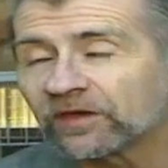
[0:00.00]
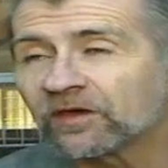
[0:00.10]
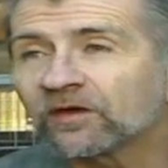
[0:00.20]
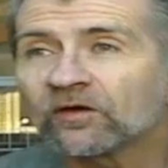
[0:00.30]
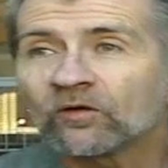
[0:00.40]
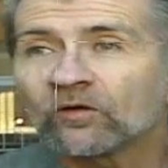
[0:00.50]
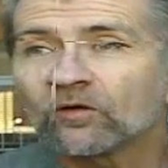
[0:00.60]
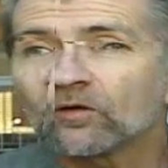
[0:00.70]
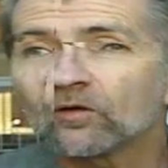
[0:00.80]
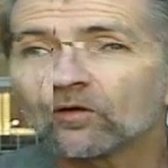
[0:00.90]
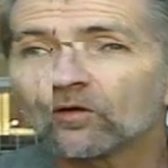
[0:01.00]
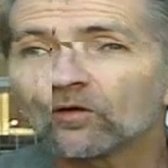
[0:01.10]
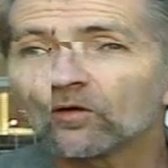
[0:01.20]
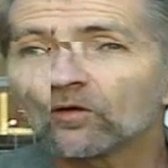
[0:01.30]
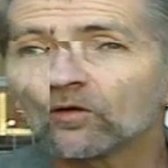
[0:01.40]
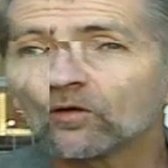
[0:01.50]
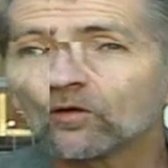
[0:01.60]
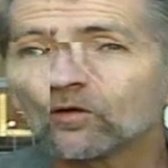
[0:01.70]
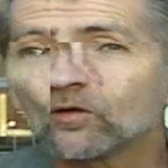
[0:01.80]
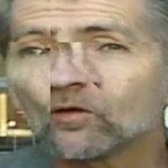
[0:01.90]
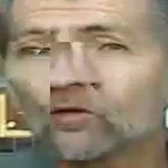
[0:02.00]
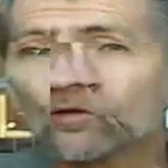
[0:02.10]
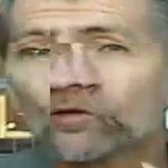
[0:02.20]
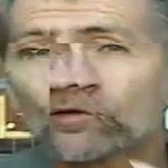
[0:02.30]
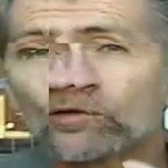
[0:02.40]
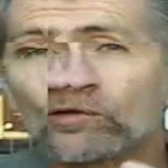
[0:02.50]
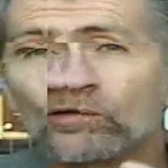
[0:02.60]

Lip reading: No one is speaking in this clip.